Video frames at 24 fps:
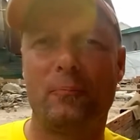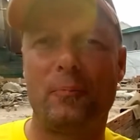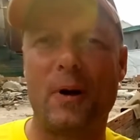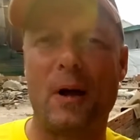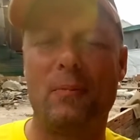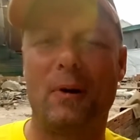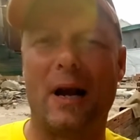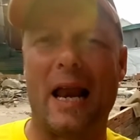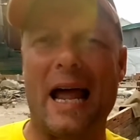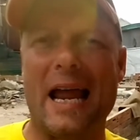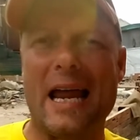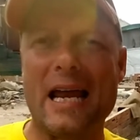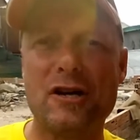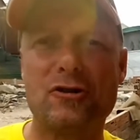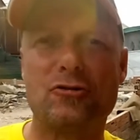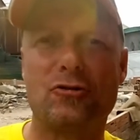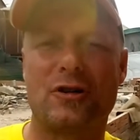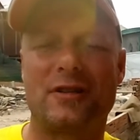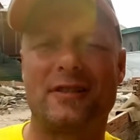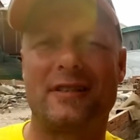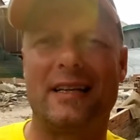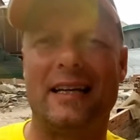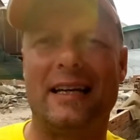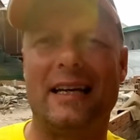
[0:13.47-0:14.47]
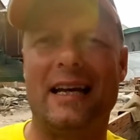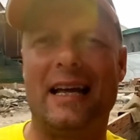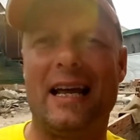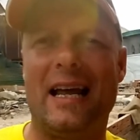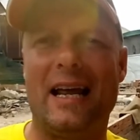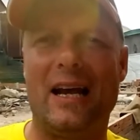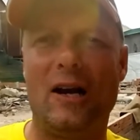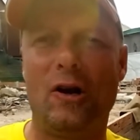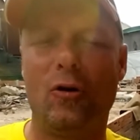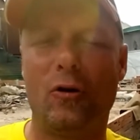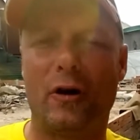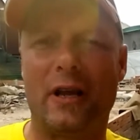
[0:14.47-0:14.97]
People are interested
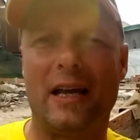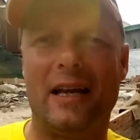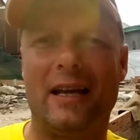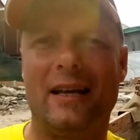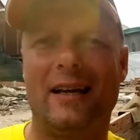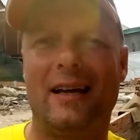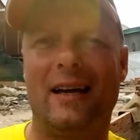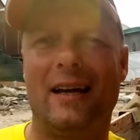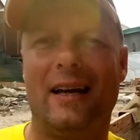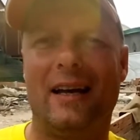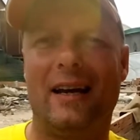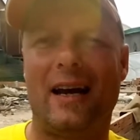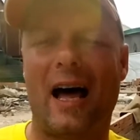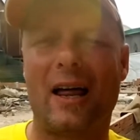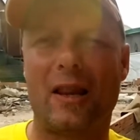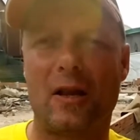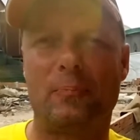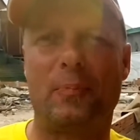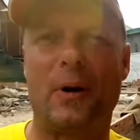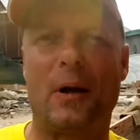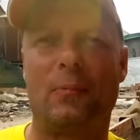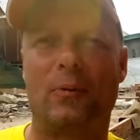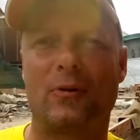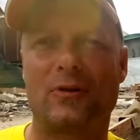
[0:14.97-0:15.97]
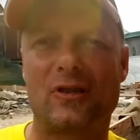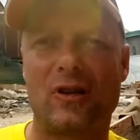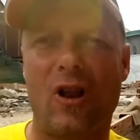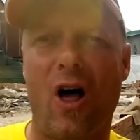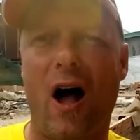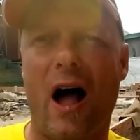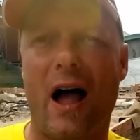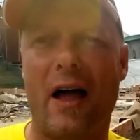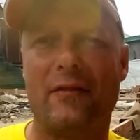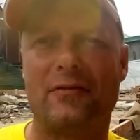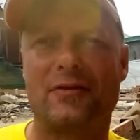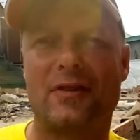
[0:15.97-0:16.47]
in looking at other people's
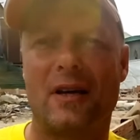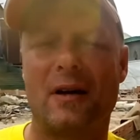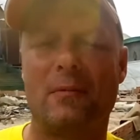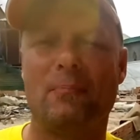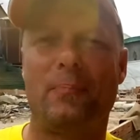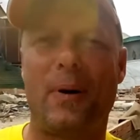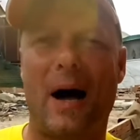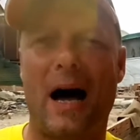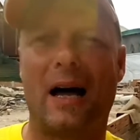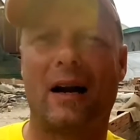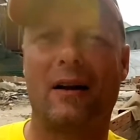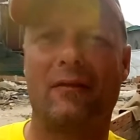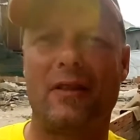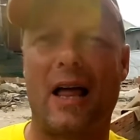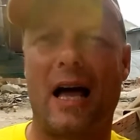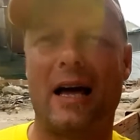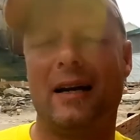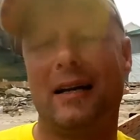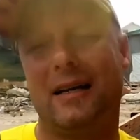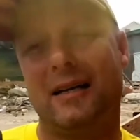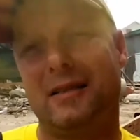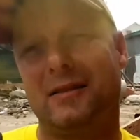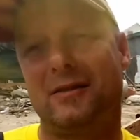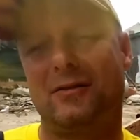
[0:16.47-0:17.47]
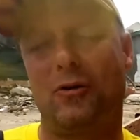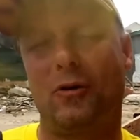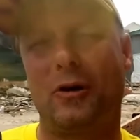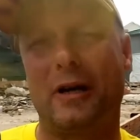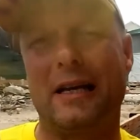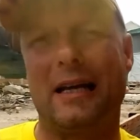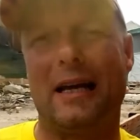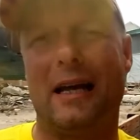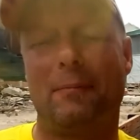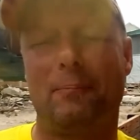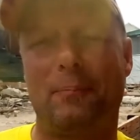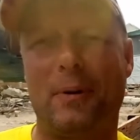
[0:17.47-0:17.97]
lives, and part of that is
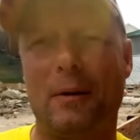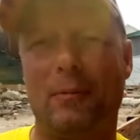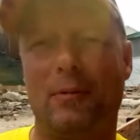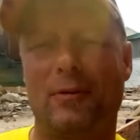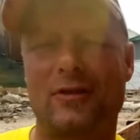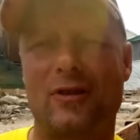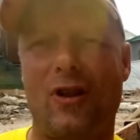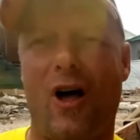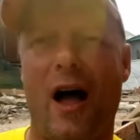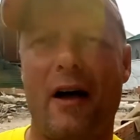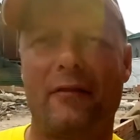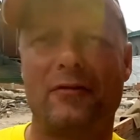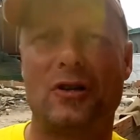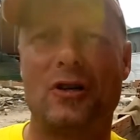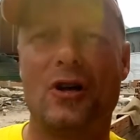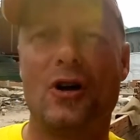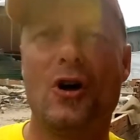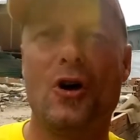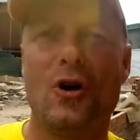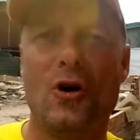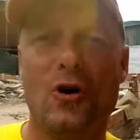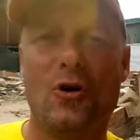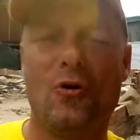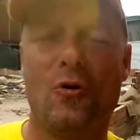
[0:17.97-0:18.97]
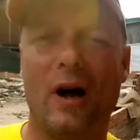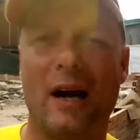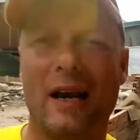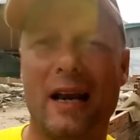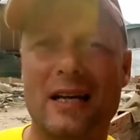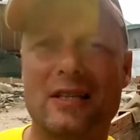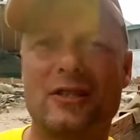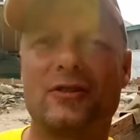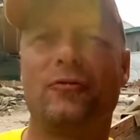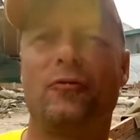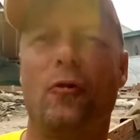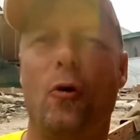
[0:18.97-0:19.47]
looking at people's lives who are
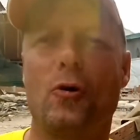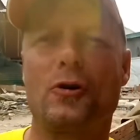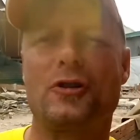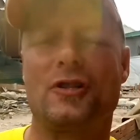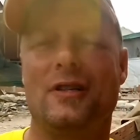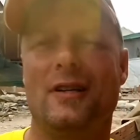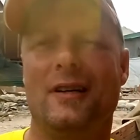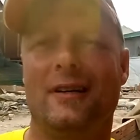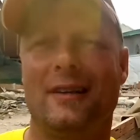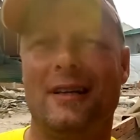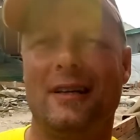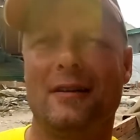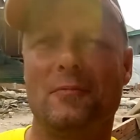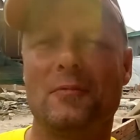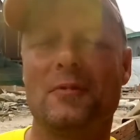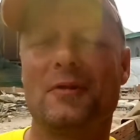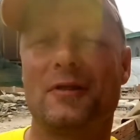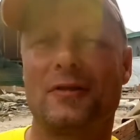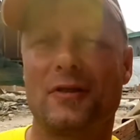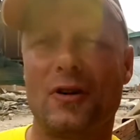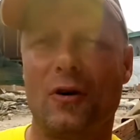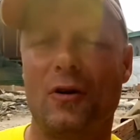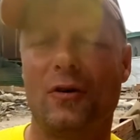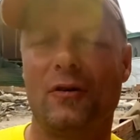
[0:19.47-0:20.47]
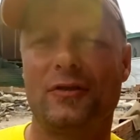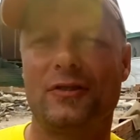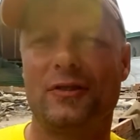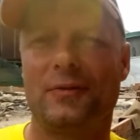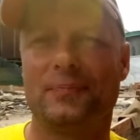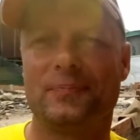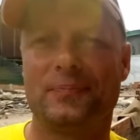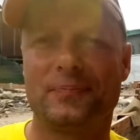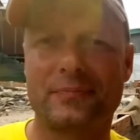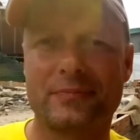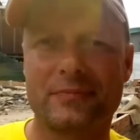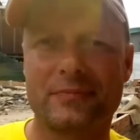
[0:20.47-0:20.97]
less fortunate than themselves.